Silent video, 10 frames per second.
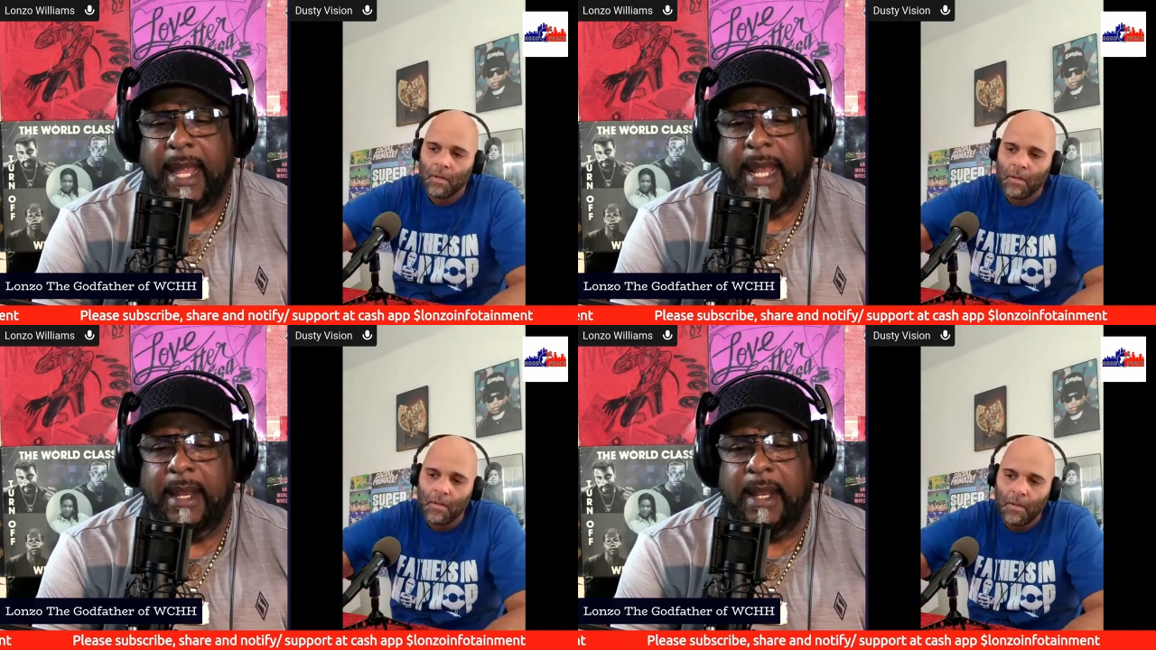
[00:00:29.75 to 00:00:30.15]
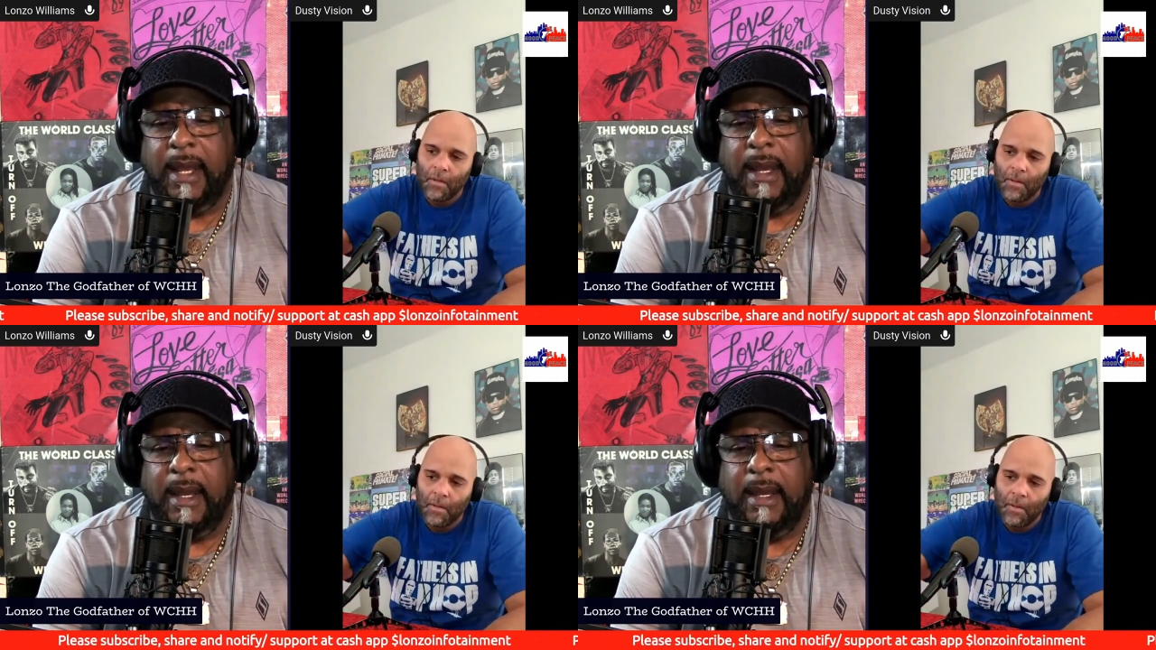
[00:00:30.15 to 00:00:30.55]
Speaker 1: and
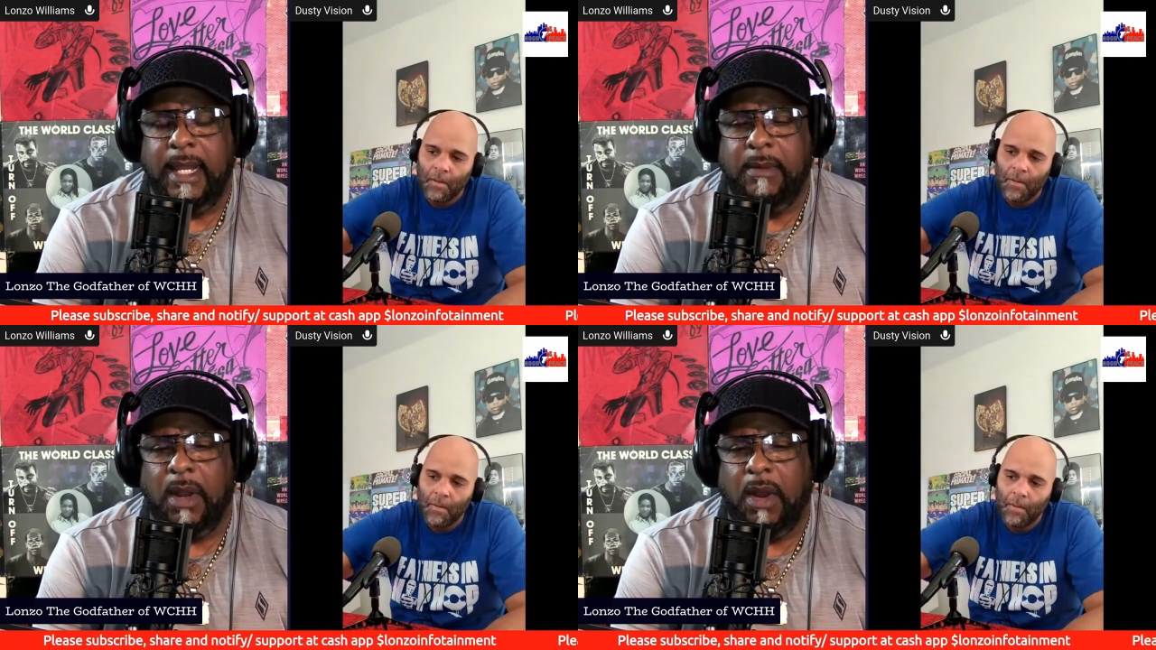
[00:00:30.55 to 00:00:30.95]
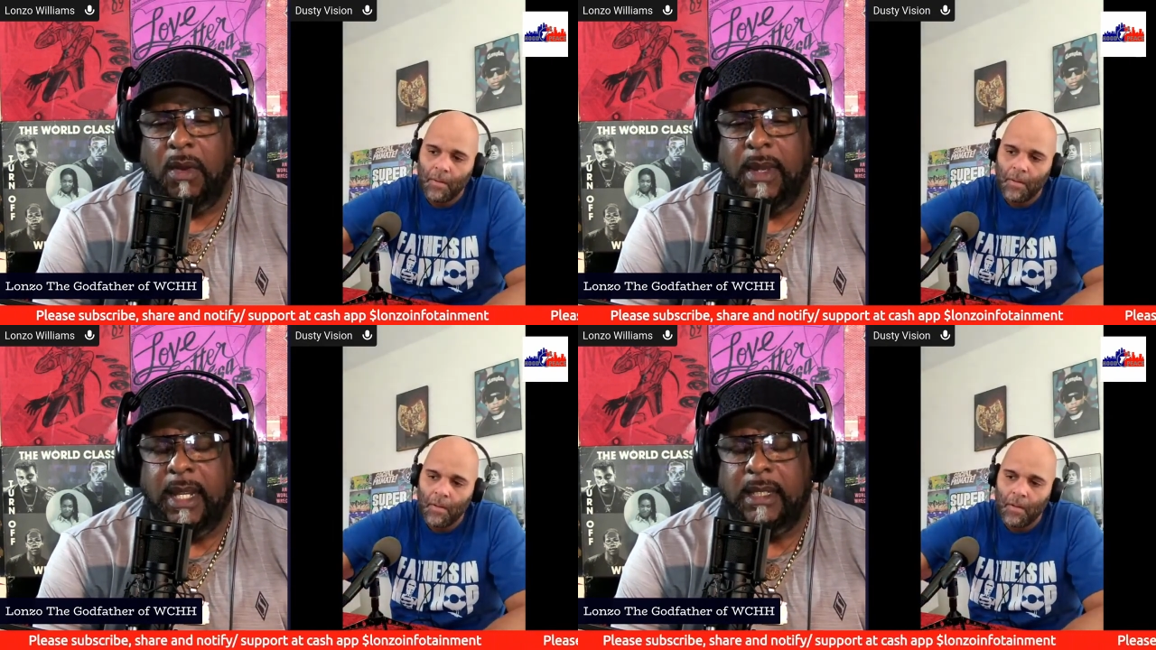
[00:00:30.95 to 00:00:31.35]
uh, he would
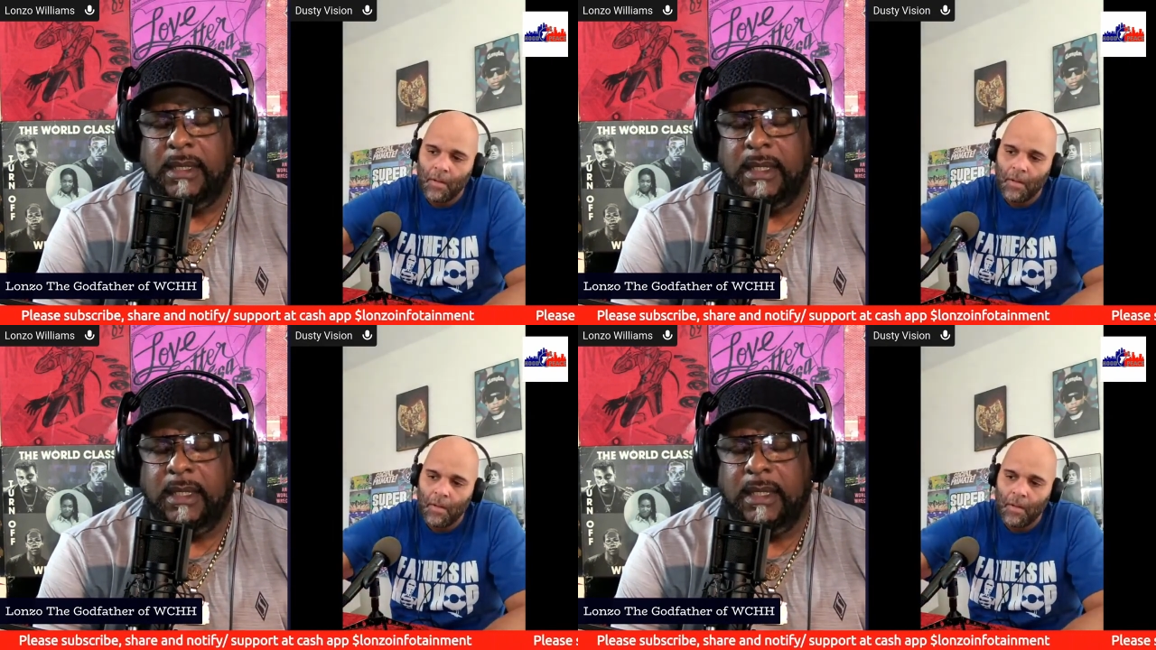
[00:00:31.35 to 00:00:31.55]
always